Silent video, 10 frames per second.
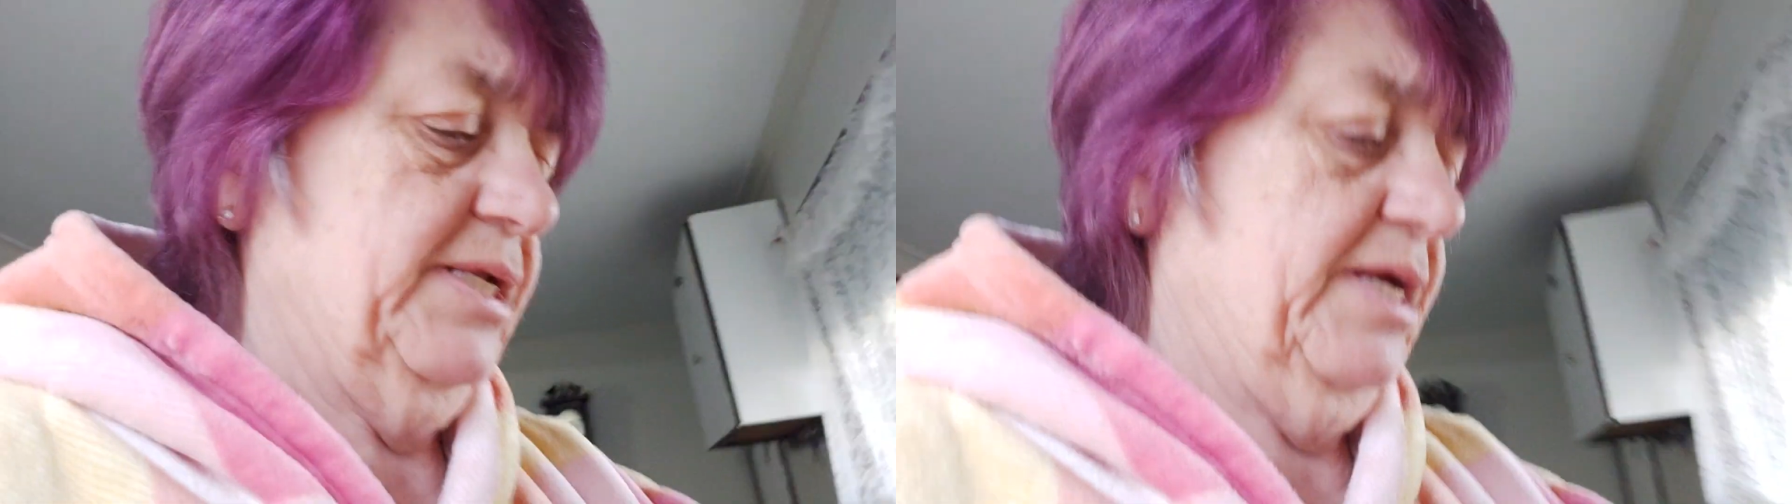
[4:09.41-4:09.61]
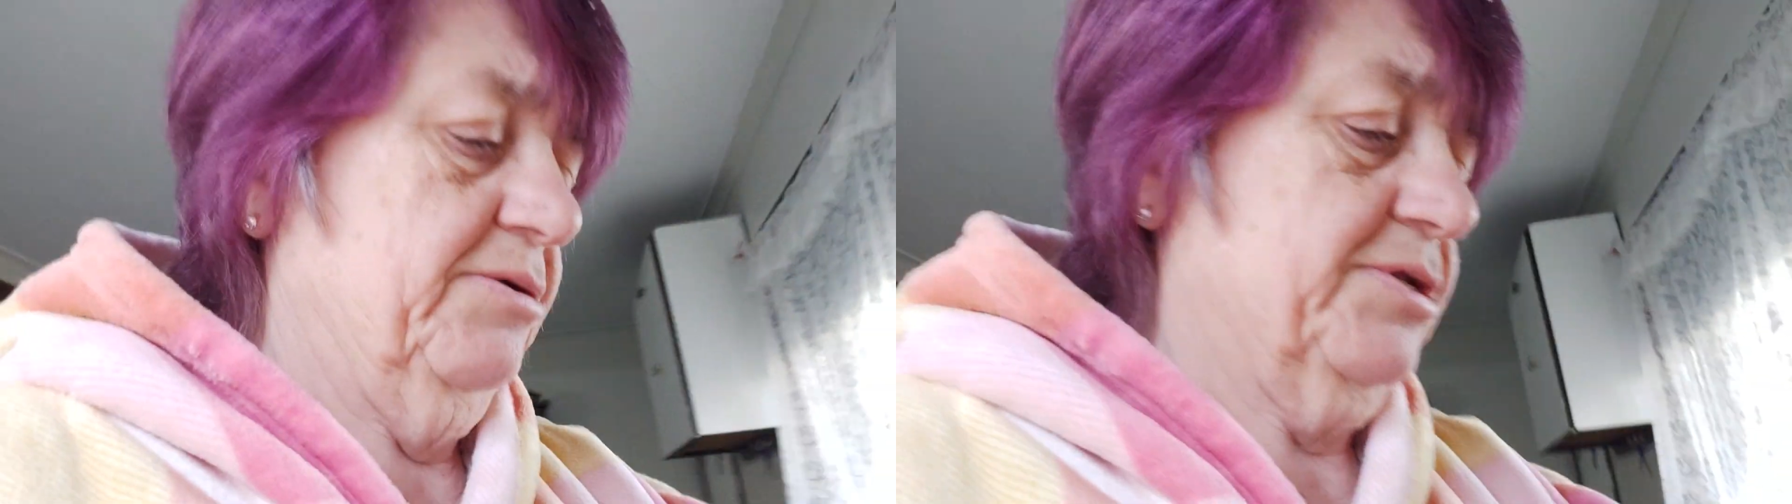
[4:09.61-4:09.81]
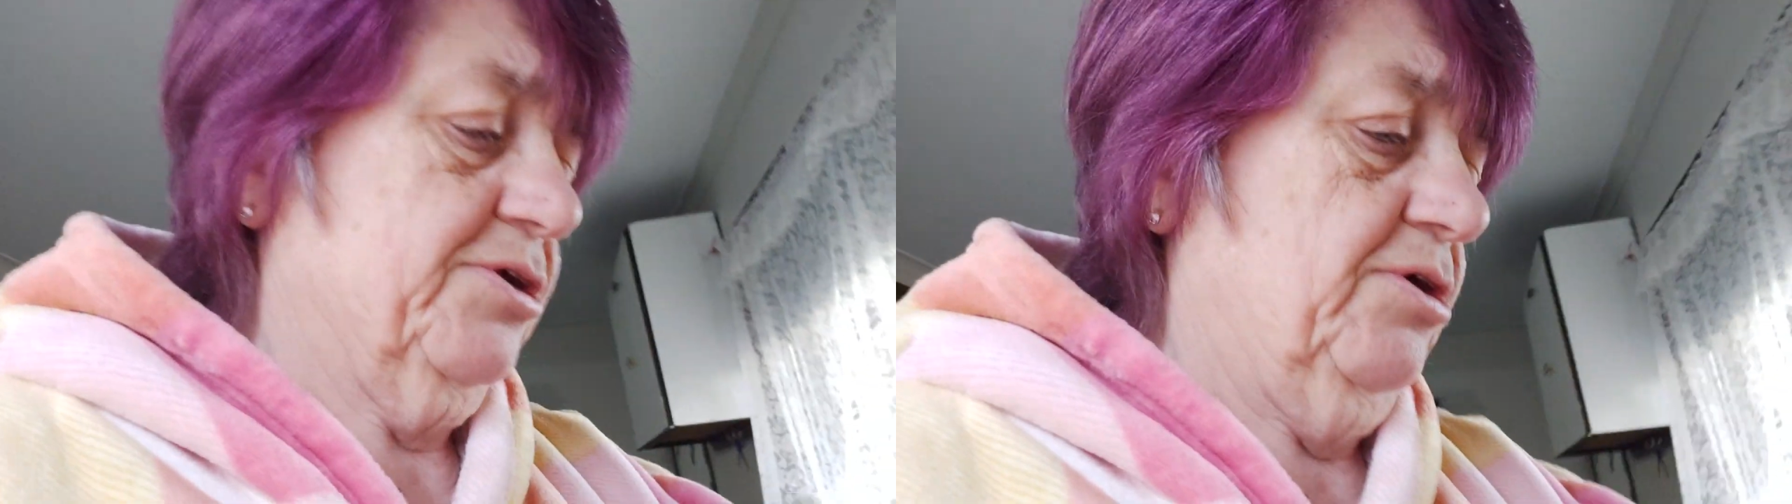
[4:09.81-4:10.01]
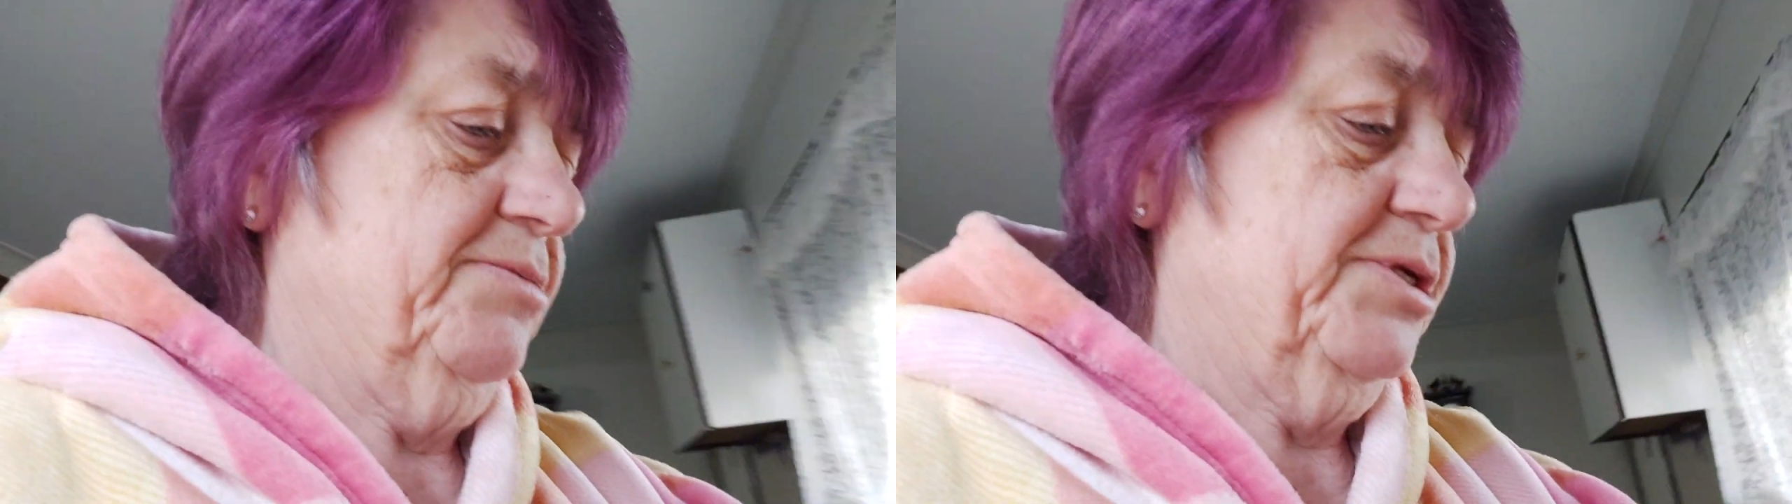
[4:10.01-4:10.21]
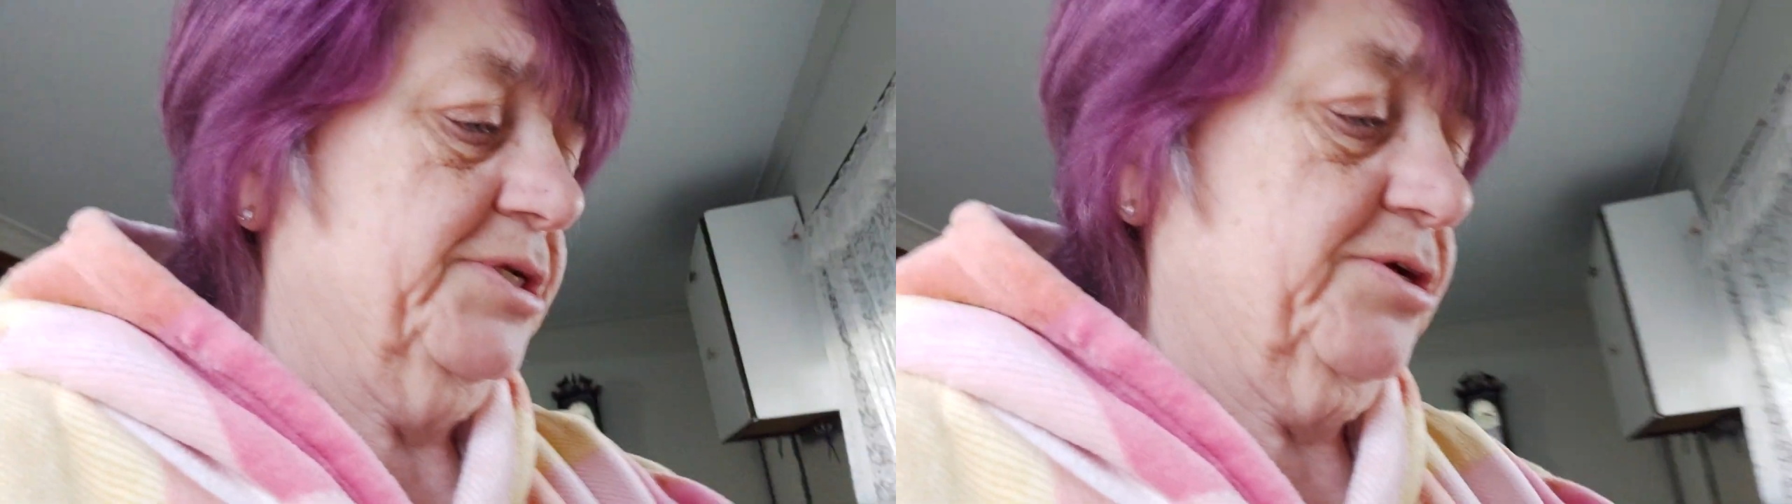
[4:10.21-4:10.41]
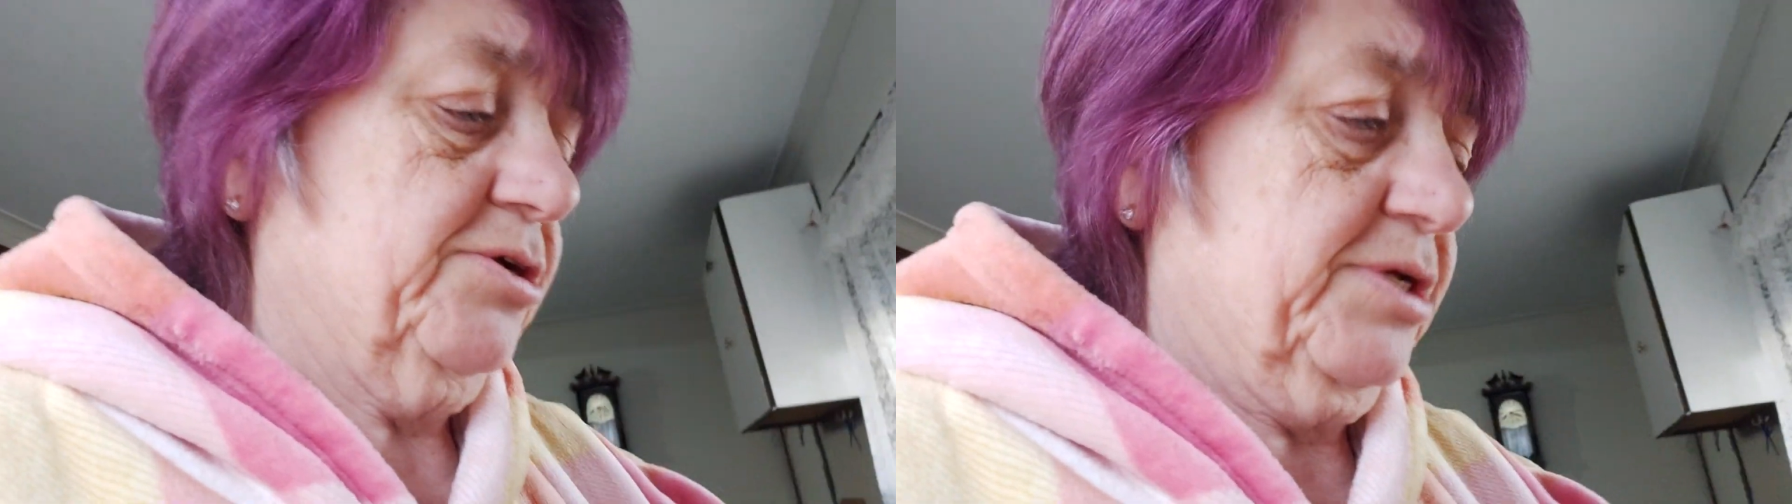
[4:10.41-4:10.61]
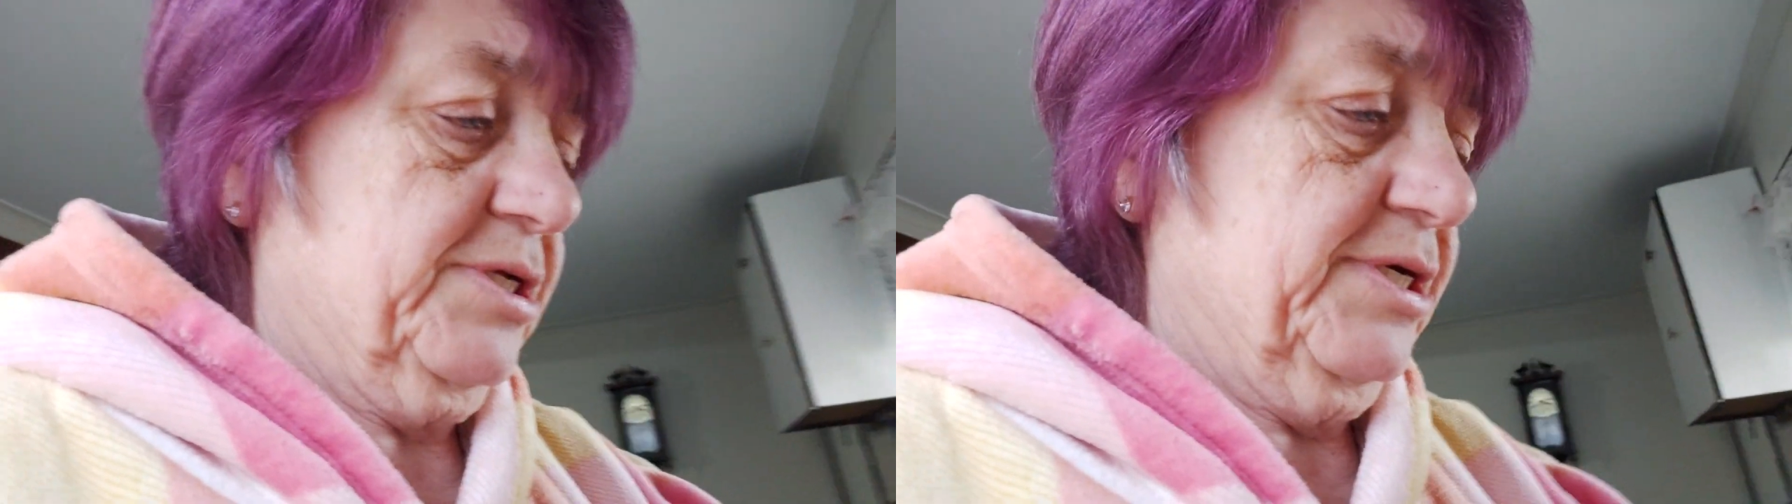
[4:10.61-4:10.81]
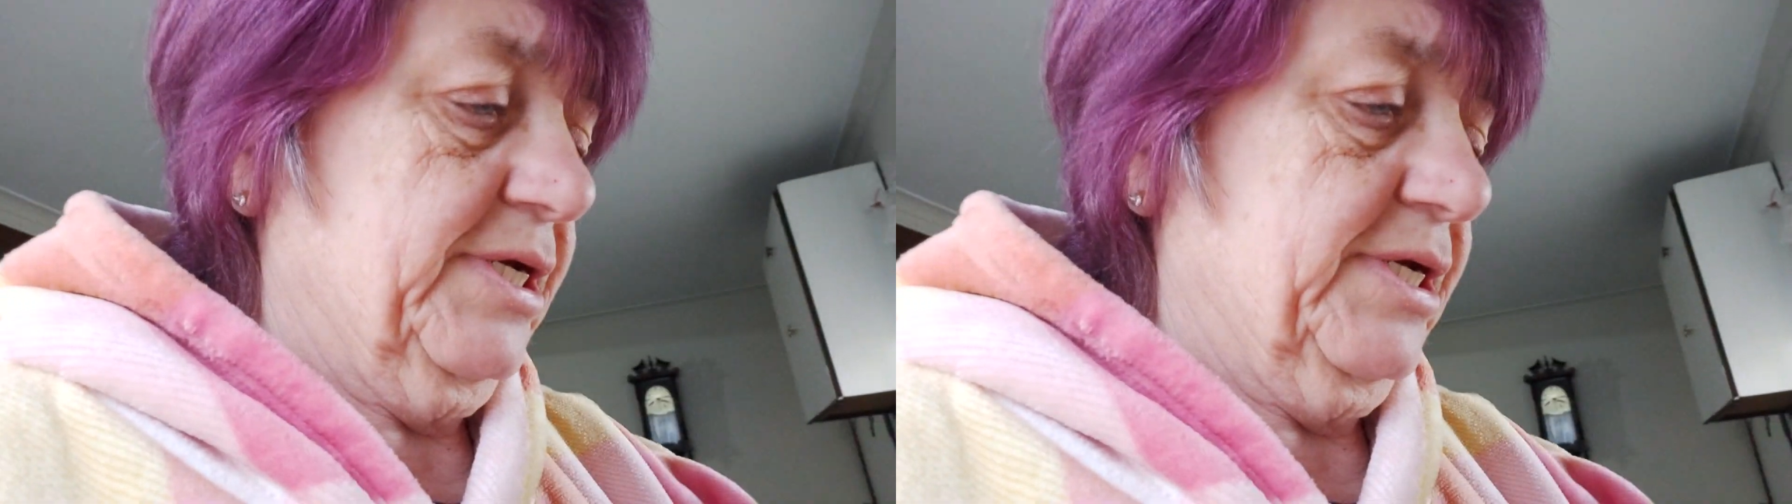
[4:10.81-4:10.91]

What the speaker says: Now it's time to